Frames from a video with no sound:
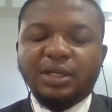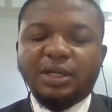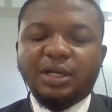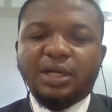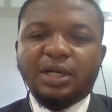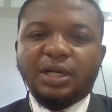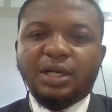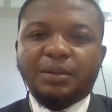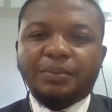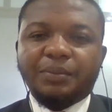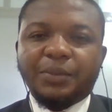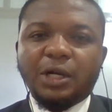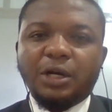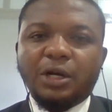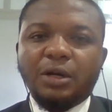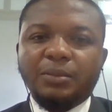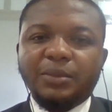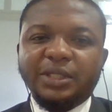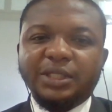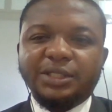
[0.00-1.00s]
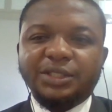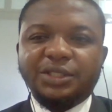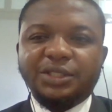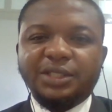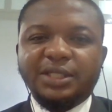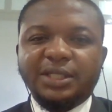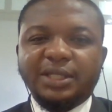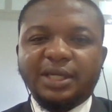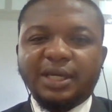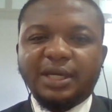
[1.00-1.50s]
Um, coming into the
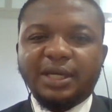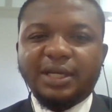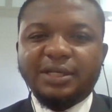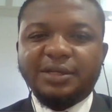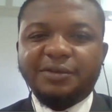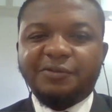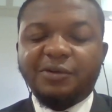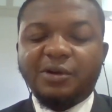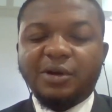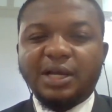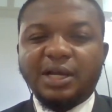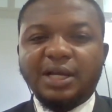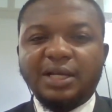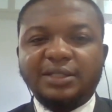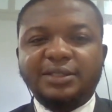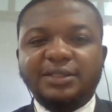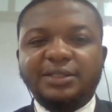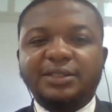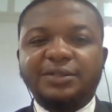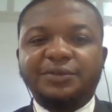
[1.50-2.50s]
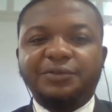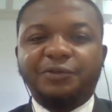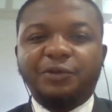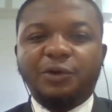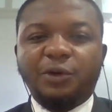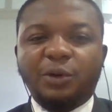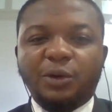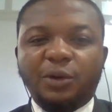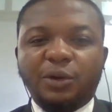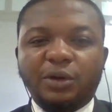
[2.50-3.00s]
year, the forecast
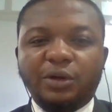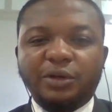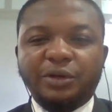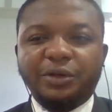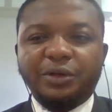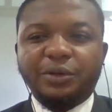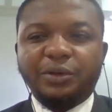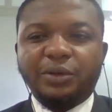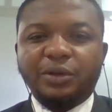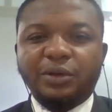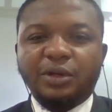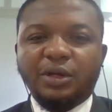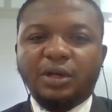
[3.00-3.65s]
for, you know,